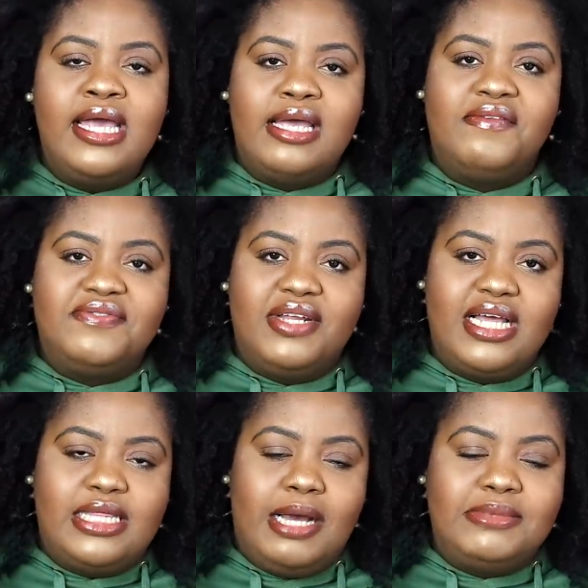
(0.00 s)
Give this video
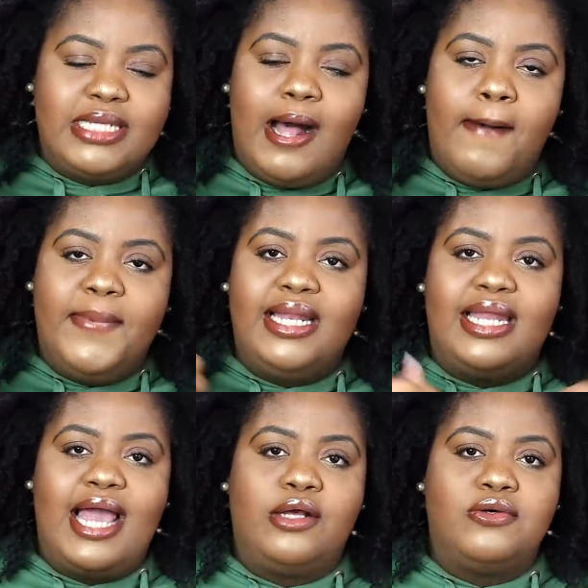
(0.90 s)
a thumbs up. A
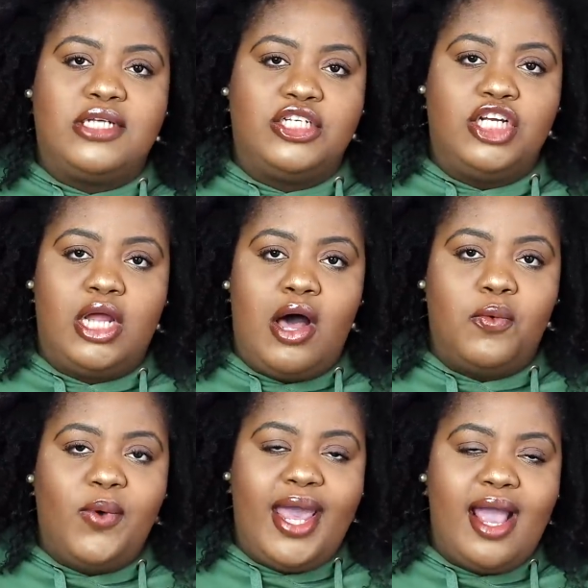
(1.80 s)
like goes such a long
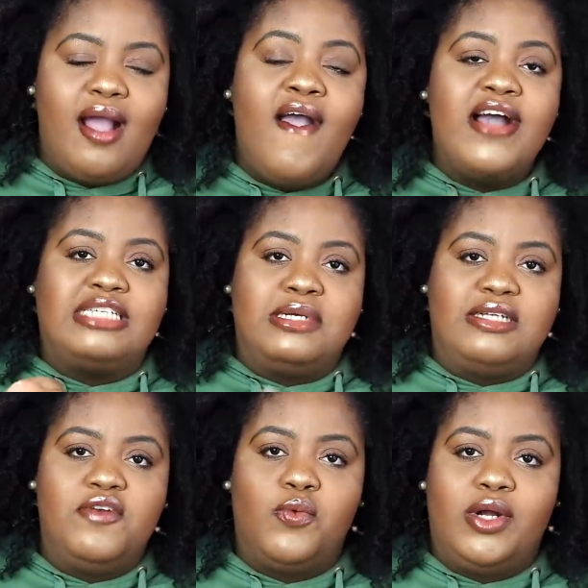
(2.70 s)
way, especially
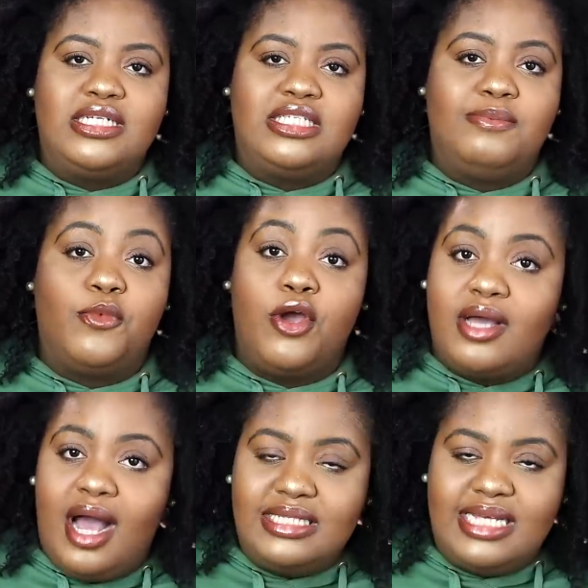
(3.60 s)
if you want to see more
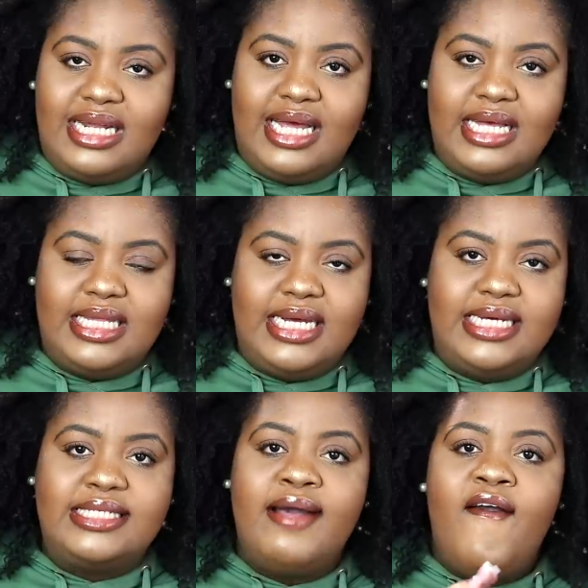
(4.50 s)
content like
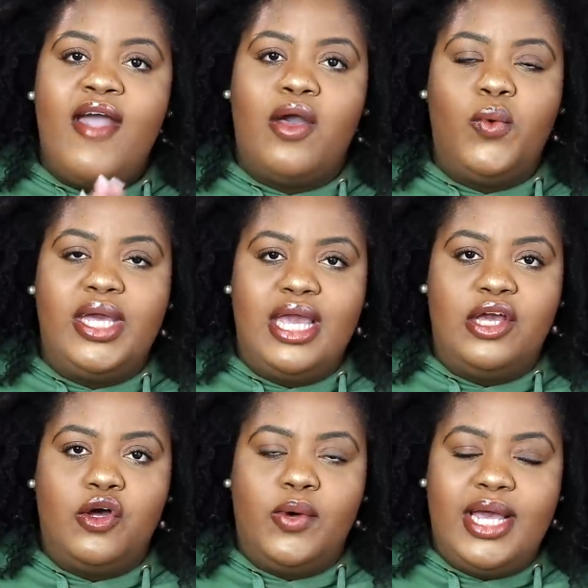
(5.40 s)
this, and we can
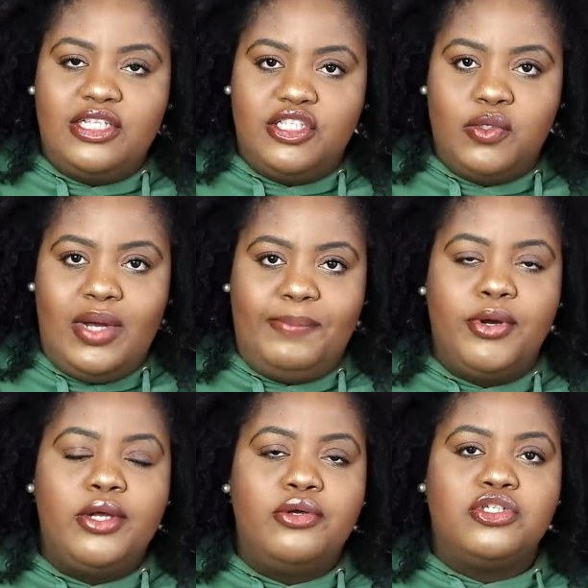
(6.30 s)
go into it
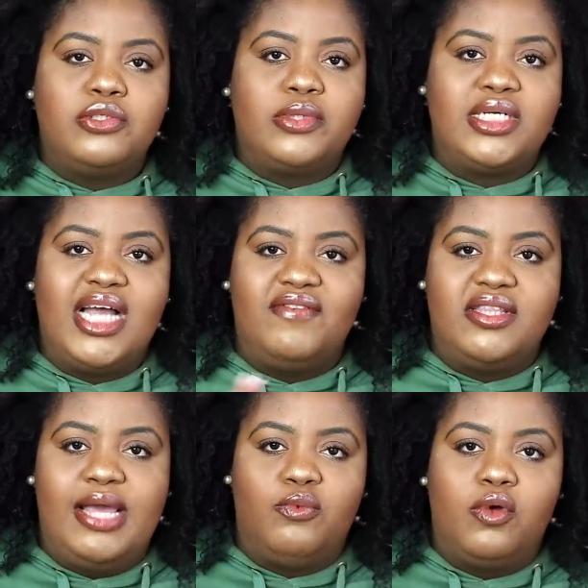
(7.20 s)
per usual.
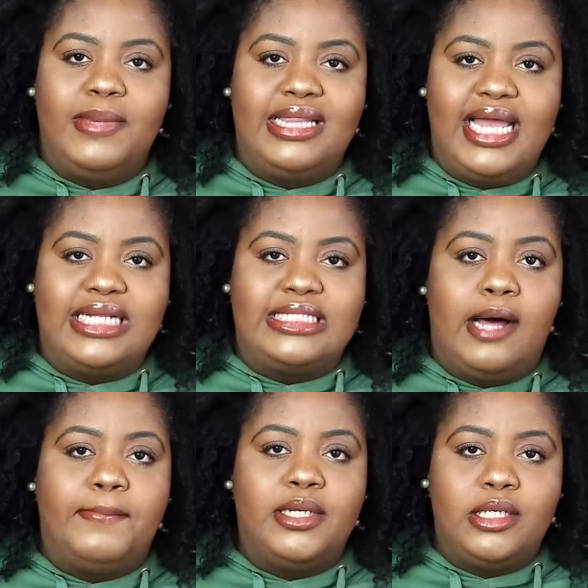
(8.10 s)
Everything will be linked
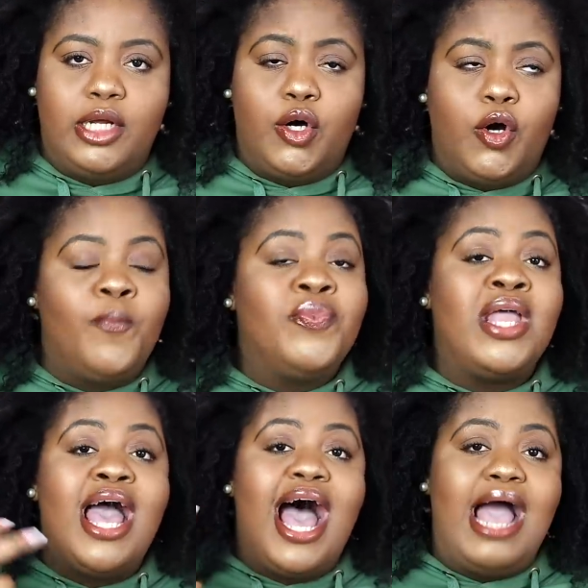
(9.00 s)
down below.
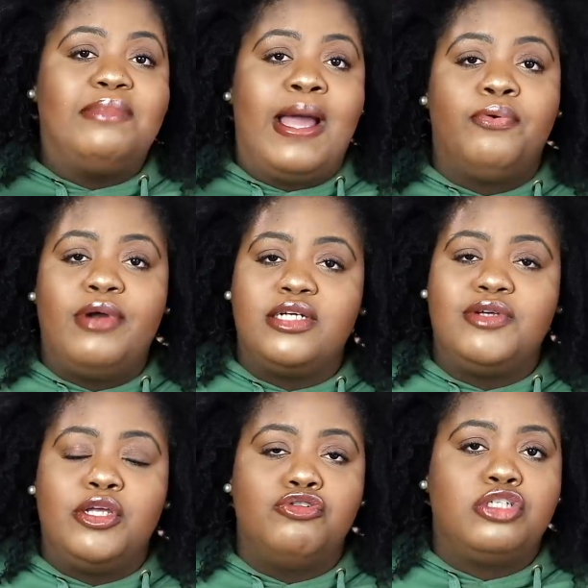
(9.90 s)
I'm not
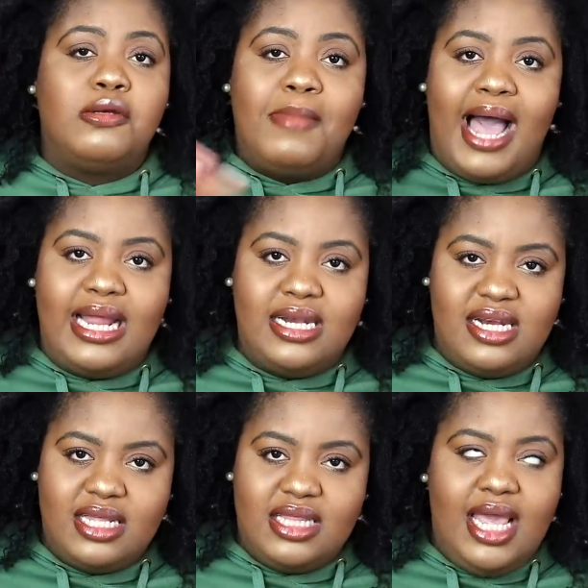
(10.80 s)
pressuring you to buy
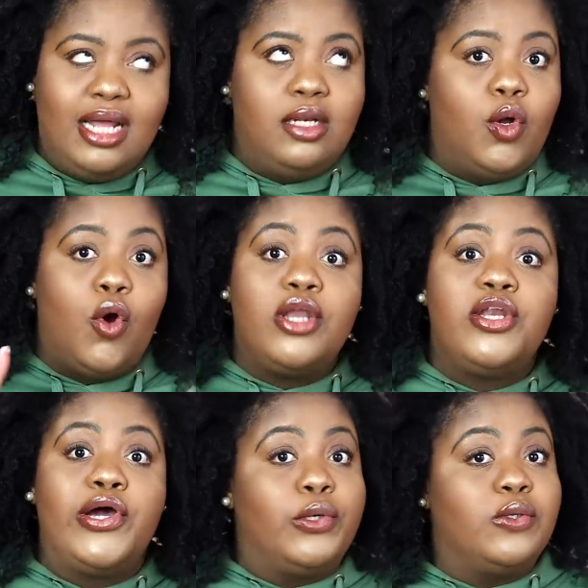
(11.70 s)
nothing. Lord
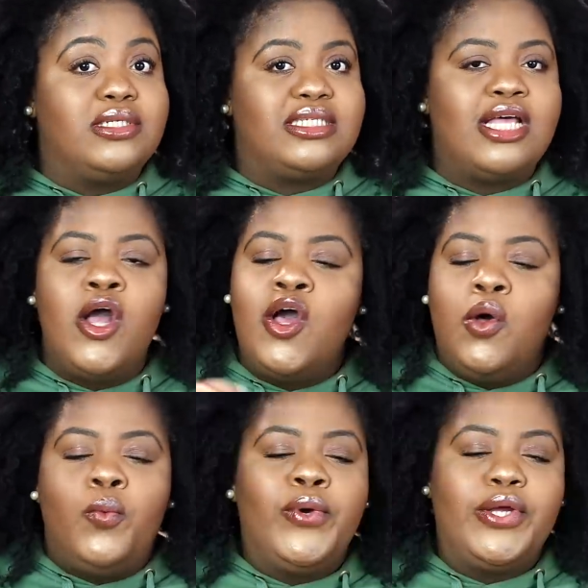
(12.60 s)
knows
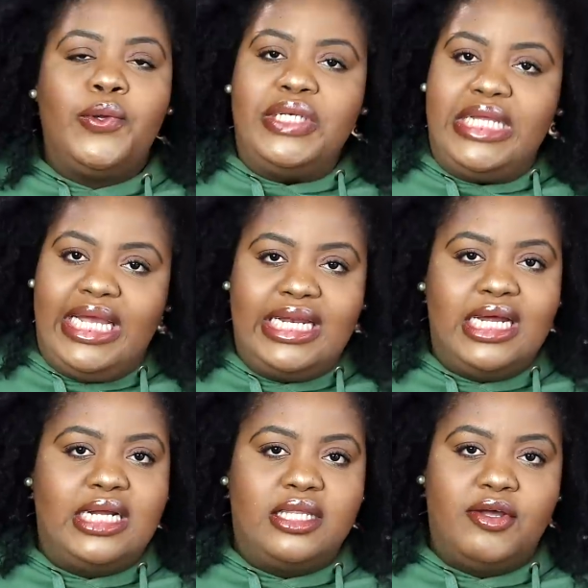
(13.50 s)
we don't need
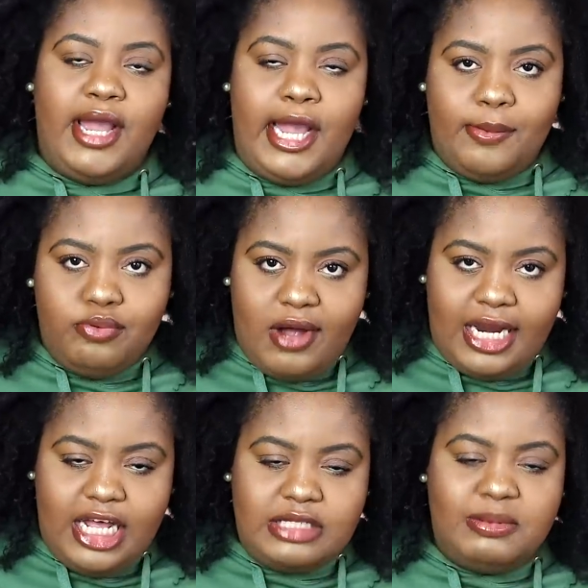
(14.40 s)
another hair
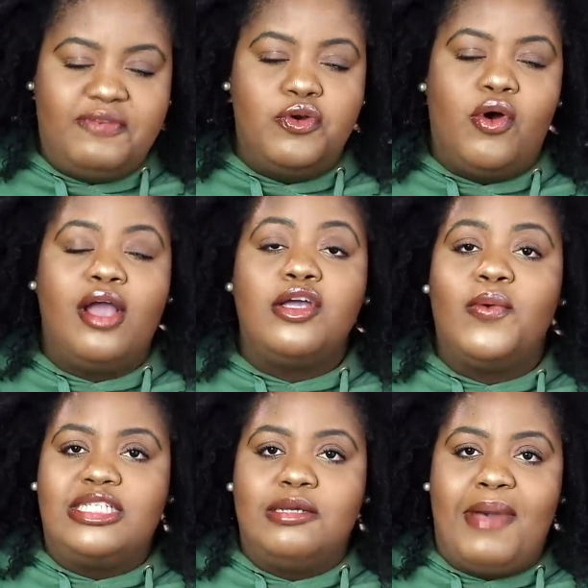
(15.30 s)
product, but if you are
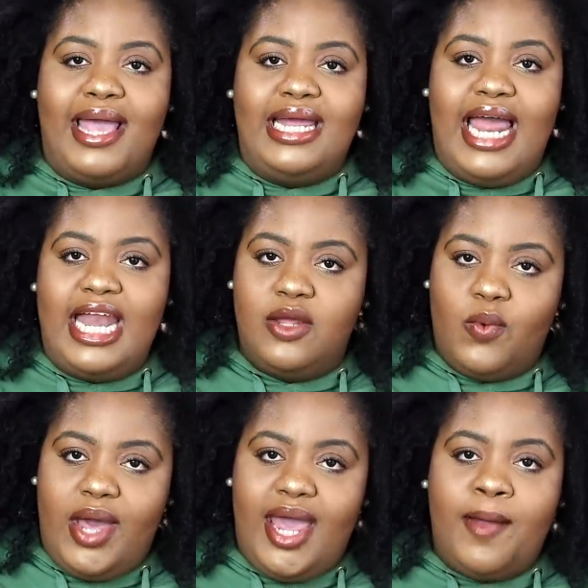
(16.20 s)
going to buy it
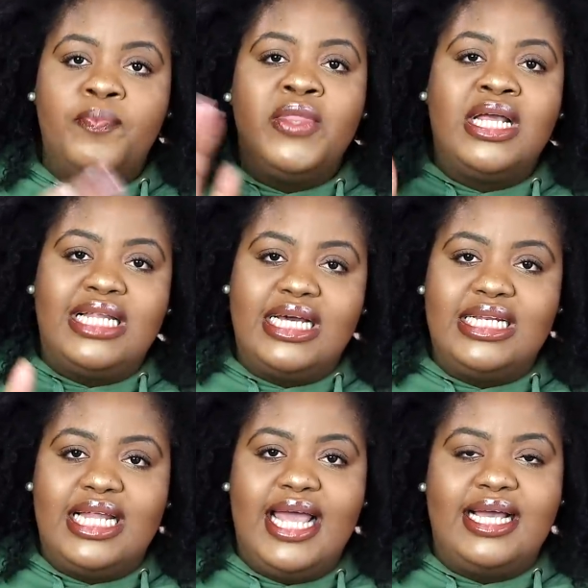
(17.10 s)
anyway, click a
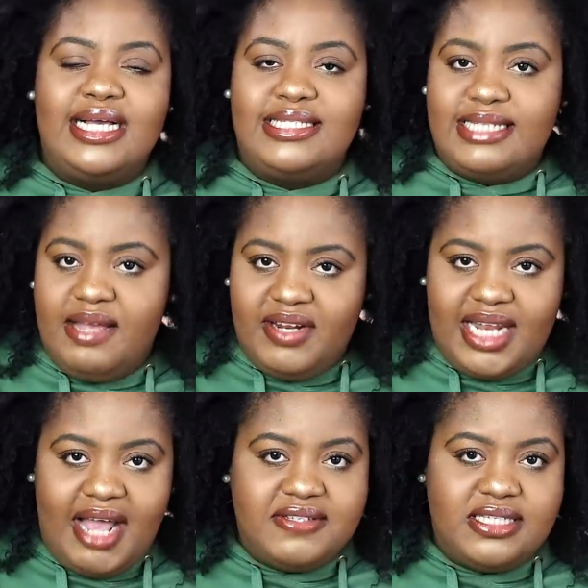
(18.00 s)
link and save a
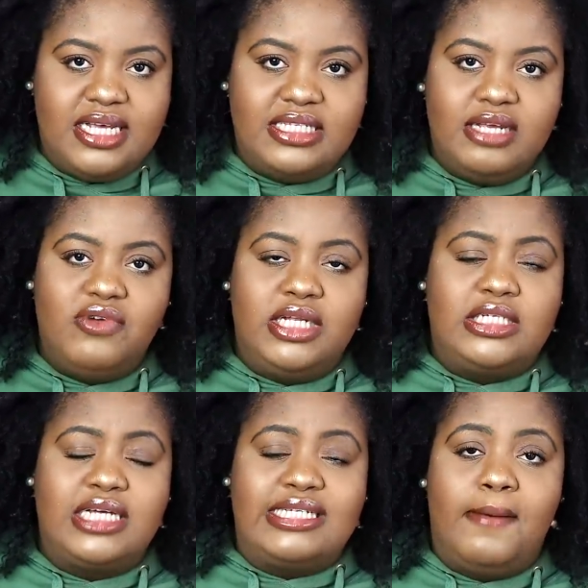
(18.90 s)
life, sis. It really
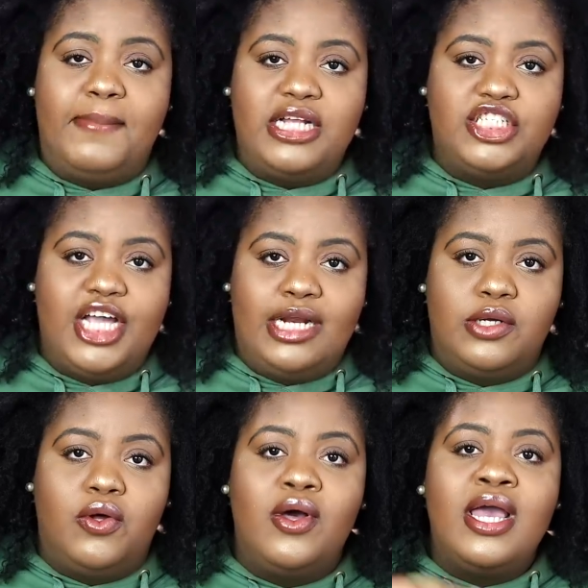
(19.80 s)
does help my
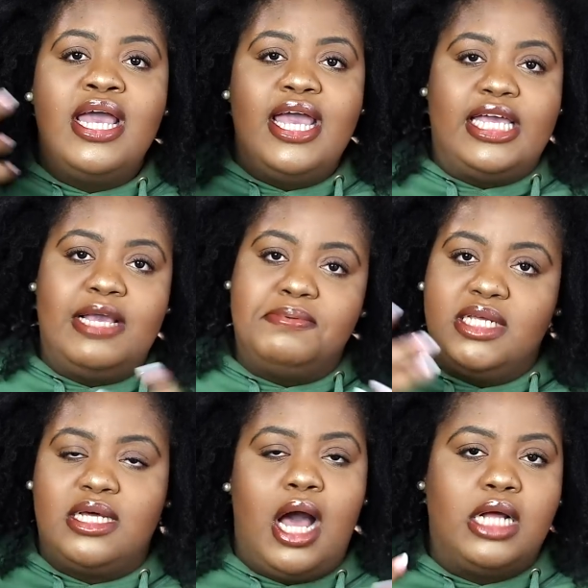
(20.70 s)
channel. It keeps the
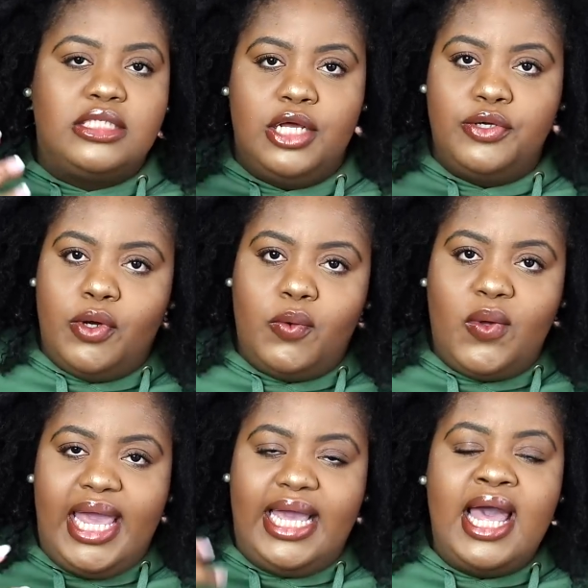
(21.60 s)
content
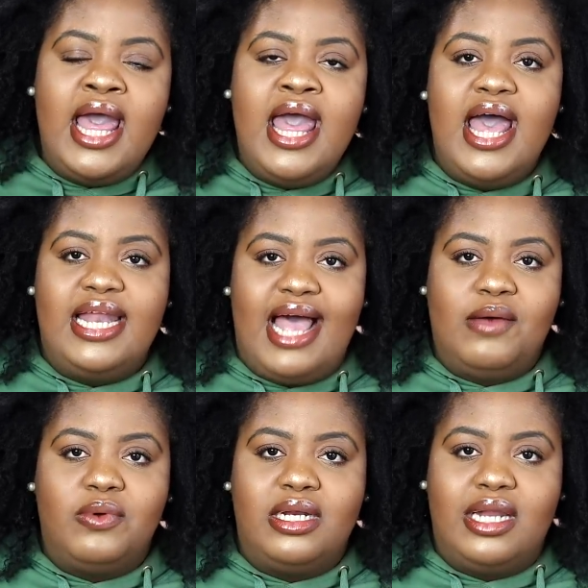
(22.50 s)
going, and I
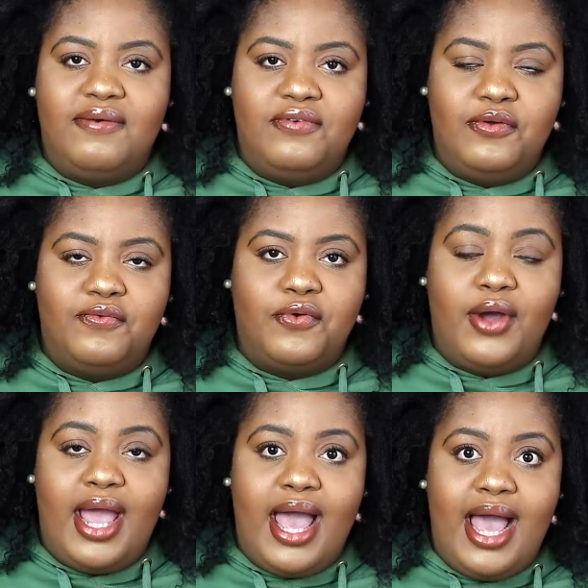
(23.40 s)
would love you
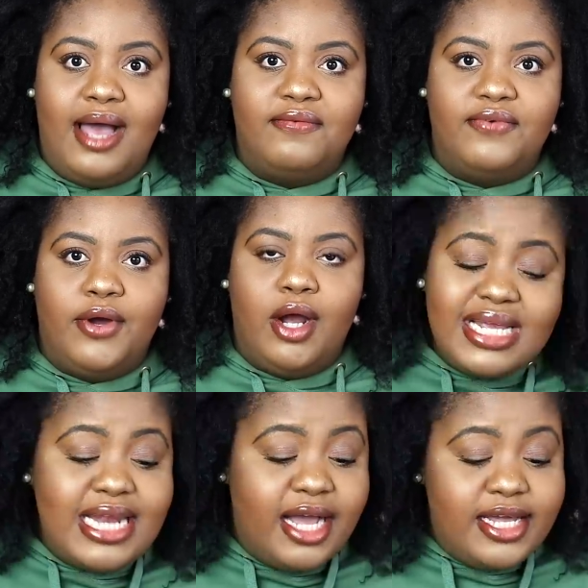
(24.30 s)
forever.
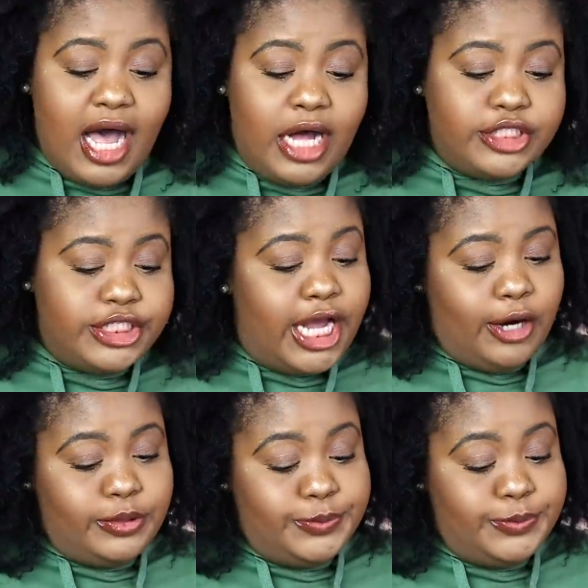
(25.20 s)
Now, y'all know